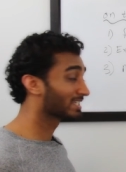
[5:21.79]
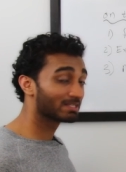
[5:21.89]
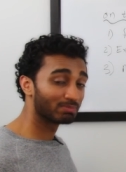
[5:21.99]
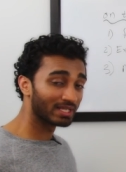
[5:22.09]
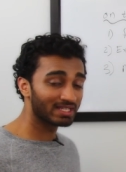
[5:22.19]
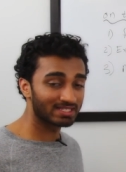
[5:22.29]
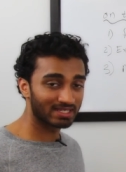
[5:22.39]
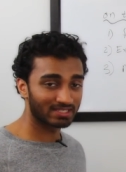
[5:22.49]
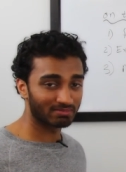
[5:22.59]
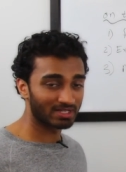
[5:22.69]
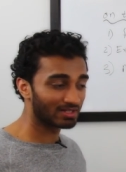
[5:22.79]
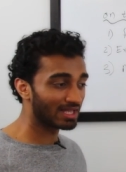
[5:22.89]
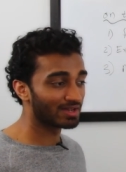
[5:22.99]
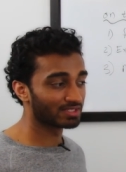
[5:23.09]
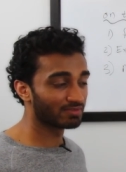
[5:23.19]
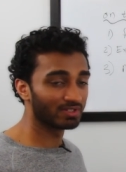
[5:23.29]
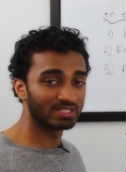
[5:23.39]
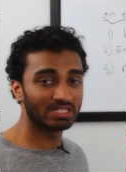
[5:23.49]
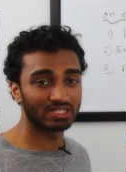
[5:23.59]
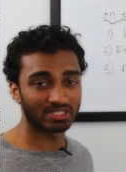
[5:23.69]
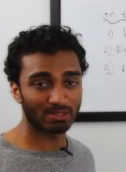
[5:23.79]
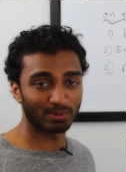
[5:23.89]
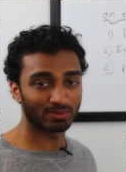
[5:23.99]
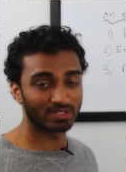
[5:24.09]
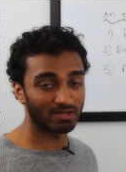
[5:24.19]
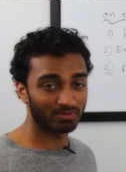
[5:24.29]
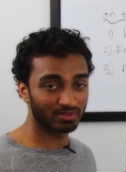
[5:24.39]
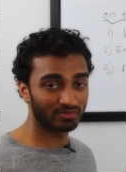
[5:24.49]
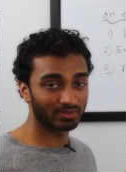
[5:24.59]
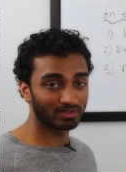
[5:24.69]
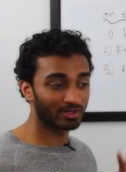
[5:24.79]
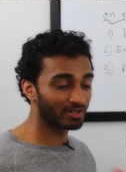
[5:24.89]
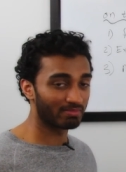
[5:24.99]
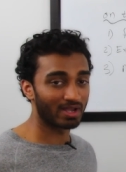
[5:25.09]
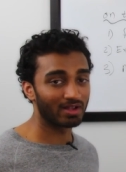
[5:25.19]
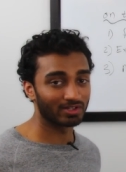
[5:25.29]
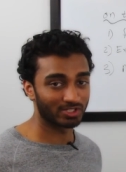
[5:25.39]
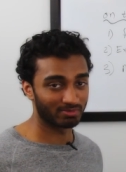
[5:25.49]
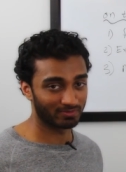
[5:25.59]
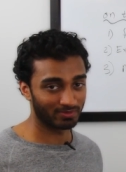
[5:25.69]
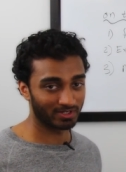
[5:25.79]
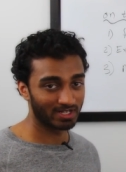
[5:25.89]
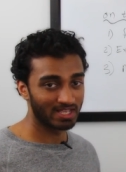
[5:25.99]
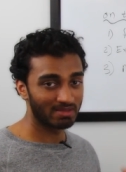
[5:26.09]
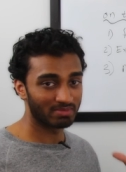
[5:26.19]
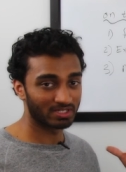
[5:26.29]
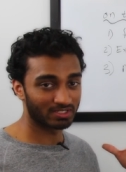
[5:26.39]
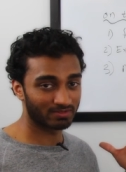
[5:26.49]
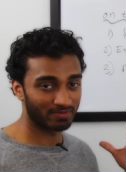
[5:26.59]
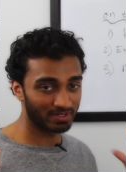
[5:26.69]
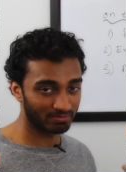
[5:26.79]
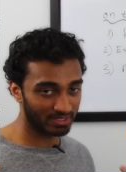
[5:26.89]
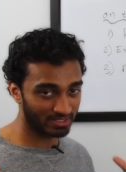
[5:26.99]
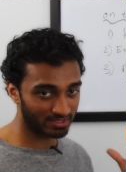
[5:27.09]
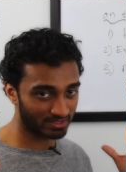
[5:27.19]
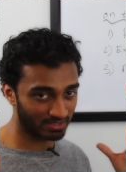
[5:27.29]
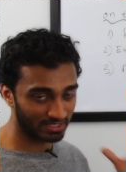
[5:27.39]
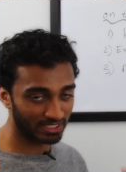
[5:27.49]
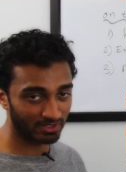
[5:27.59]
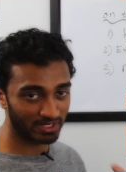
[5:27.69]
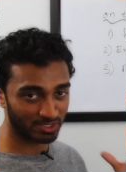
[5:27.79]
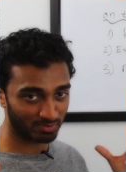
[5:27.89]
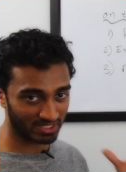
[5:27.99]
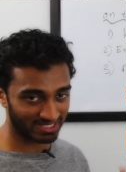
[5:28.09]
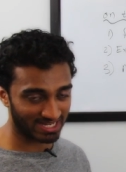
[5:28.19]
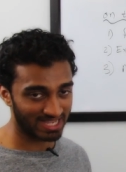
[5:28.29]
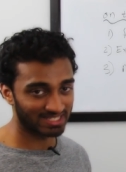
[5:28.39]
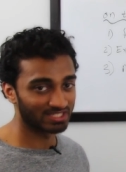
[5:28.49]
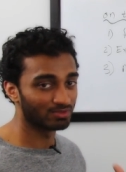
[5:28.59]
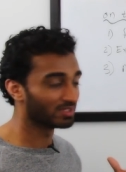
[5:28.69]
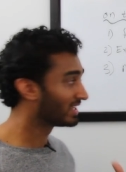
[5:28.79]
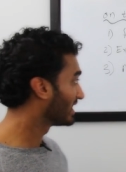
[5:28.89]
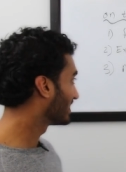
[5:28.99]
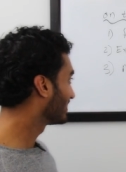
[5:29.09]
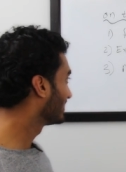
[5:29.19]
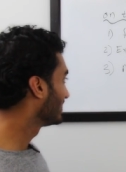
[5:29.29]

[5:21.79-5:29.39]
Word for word: explain systems out loud as if you're teaching someone who's never even heard of biology before. Be as fun, be as clear and as precise as you can.